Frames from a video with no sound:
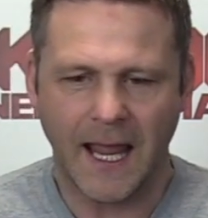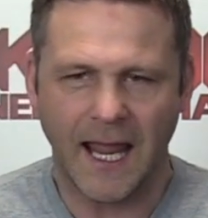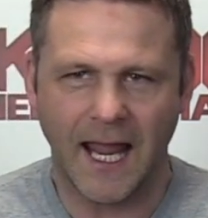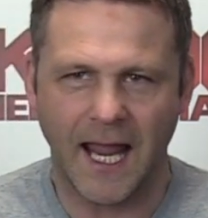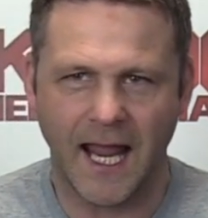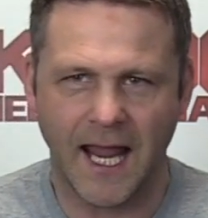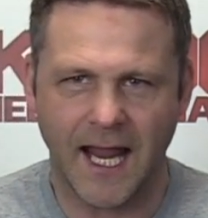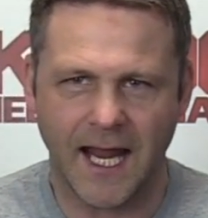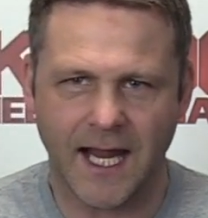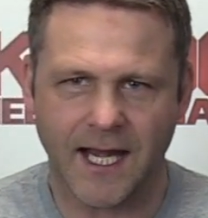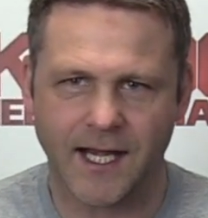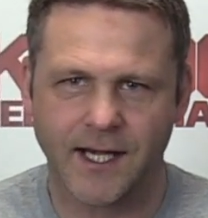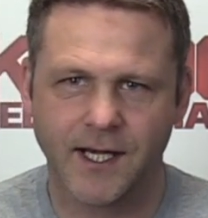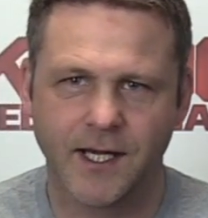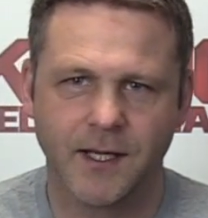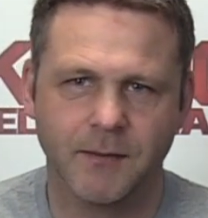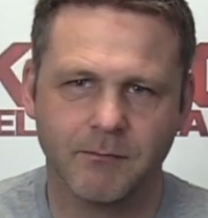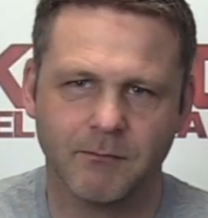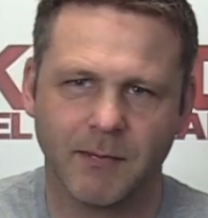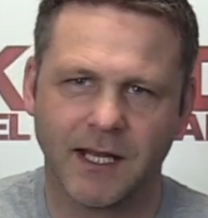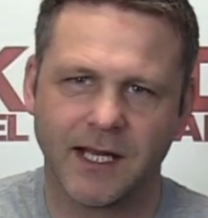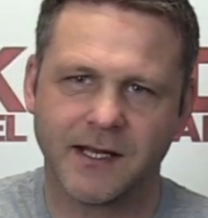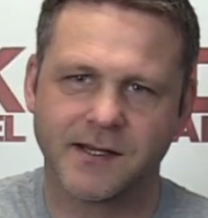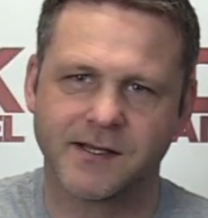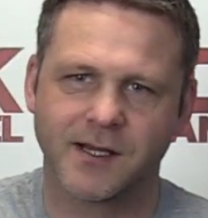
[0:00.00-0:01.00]
in
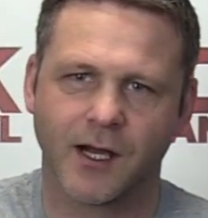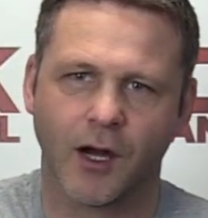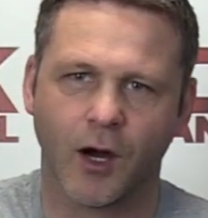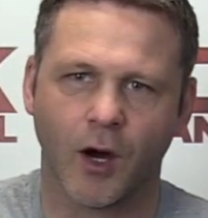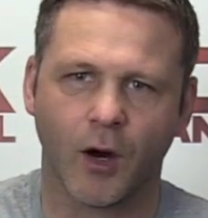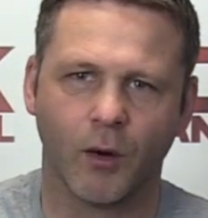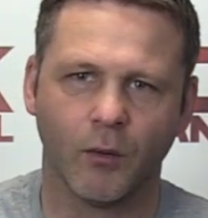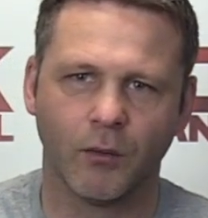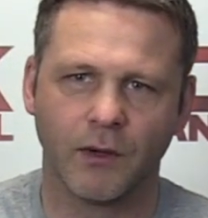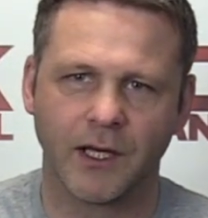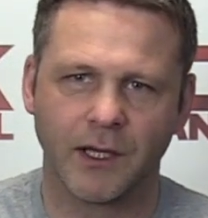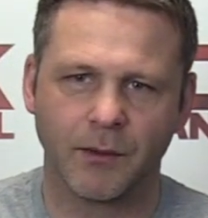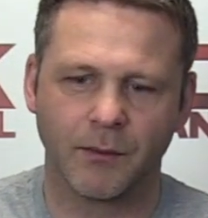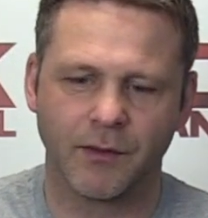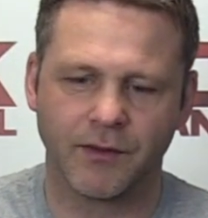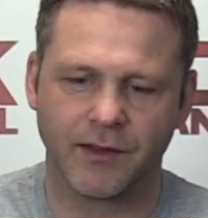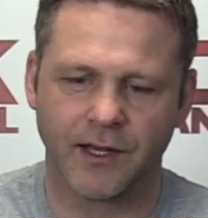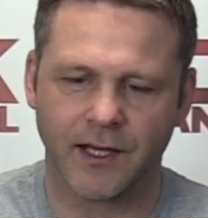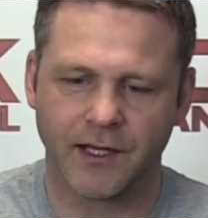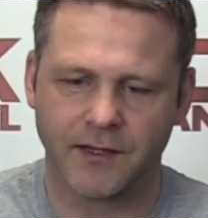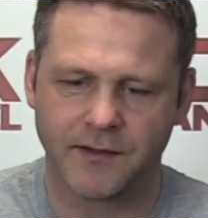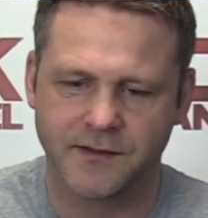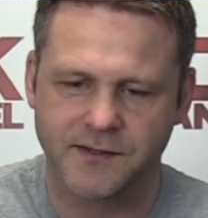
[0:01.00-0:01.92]
means wholly within.